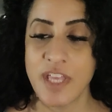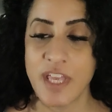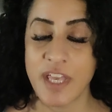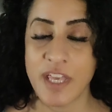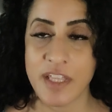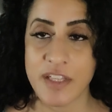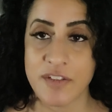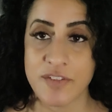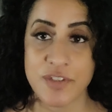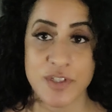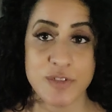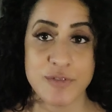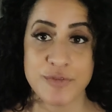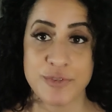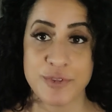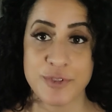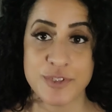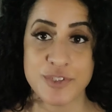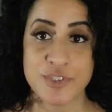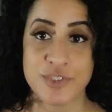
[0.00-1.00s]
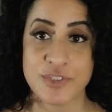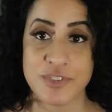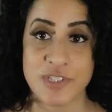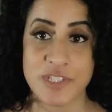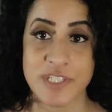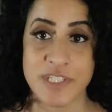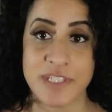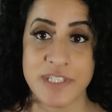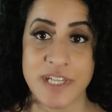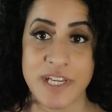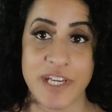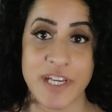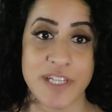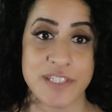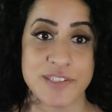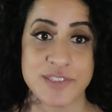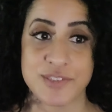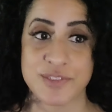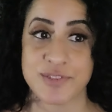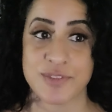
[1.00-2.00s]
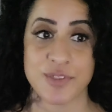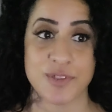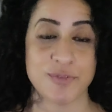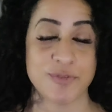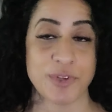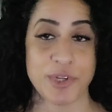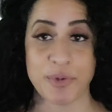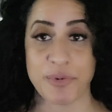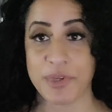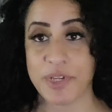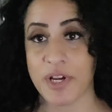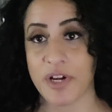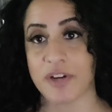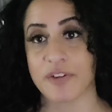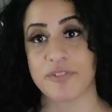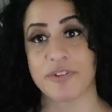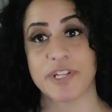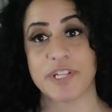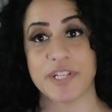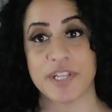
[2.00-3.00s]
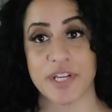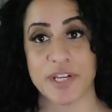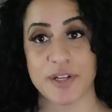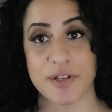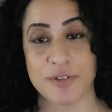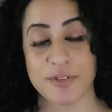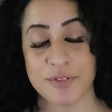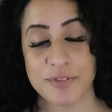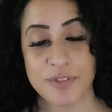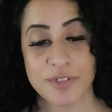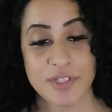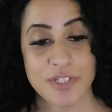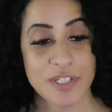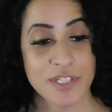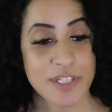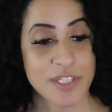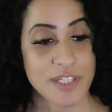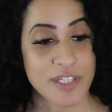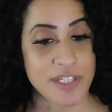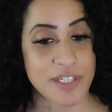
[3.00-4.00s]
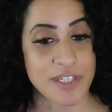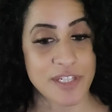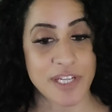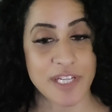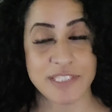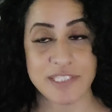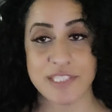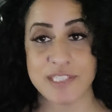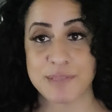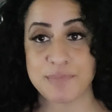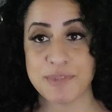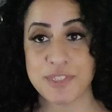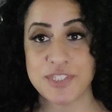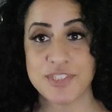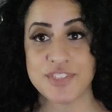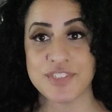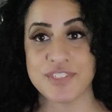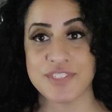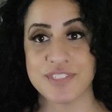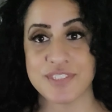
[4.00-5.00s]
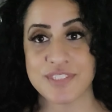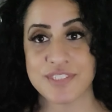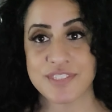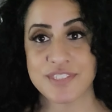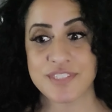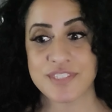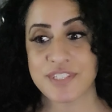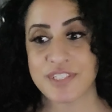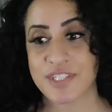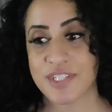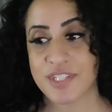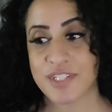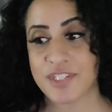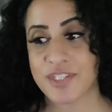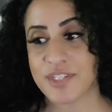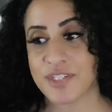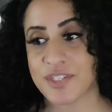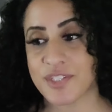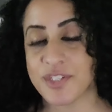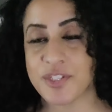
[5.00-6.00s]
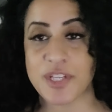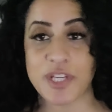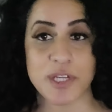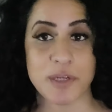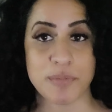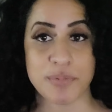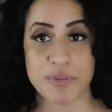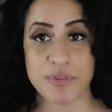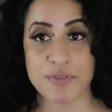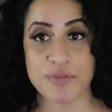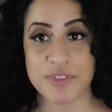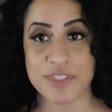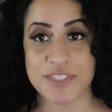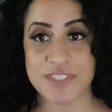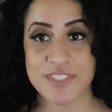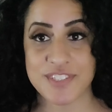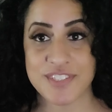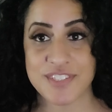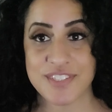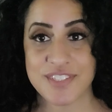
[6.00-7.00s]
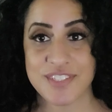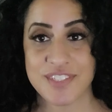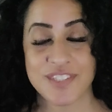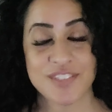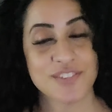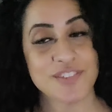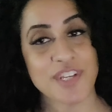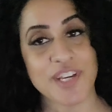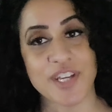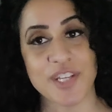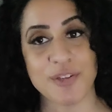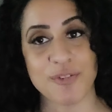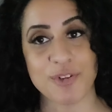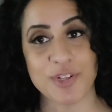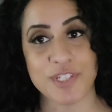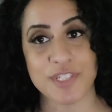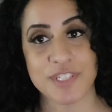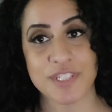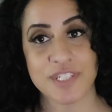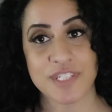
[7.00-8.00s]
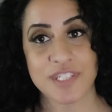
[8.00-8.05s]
And unfortunately, as of where we are right now, as a species, you can't prove it to anyone.